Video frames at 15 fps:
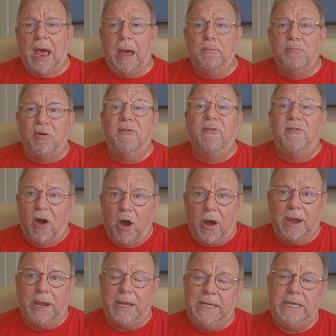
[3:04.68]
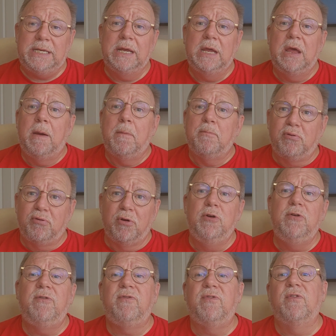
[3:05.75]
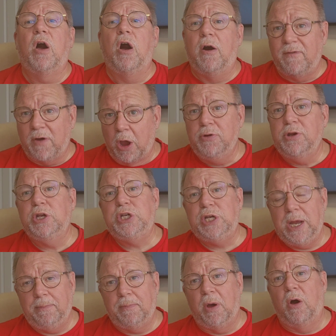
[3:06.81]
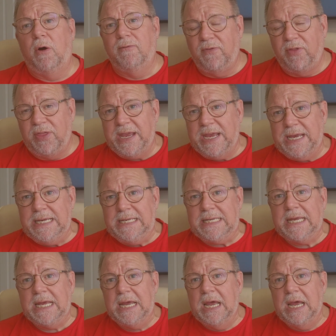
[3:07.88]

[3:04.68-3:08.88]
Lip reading: provide proof of ownership of these